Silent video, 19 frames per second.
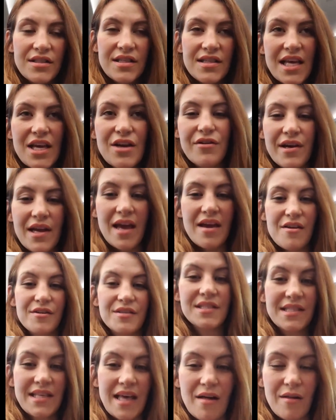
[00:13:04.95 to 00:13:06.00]
to segregate
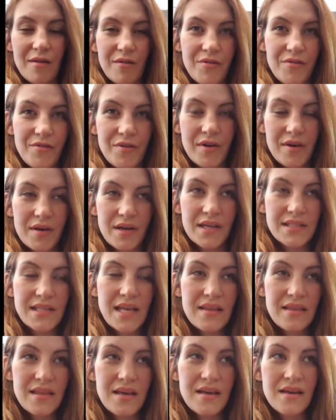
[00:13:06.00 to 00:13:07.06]
yourself. Because I
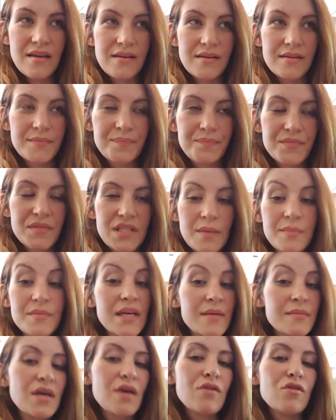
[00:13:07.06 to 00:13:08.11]
think
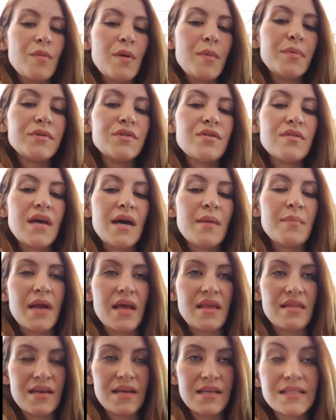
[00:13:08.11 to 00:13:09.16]
sometimes other people do that, but I
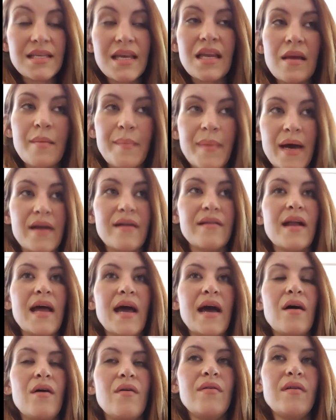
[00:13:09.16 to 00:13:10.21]
think it's getting better
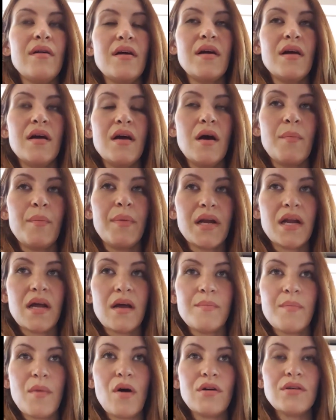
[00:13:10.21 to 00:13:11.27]
now. But
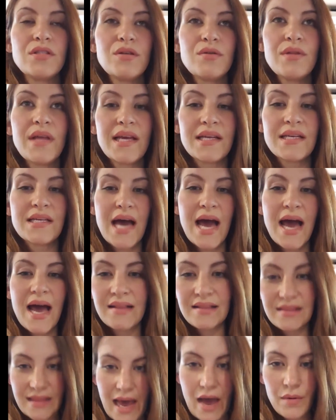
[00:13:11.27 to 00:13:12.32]
also like not
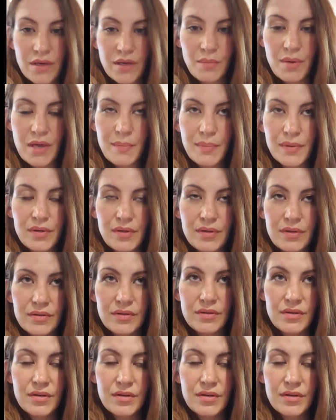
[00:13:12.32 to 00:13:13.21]
allowing people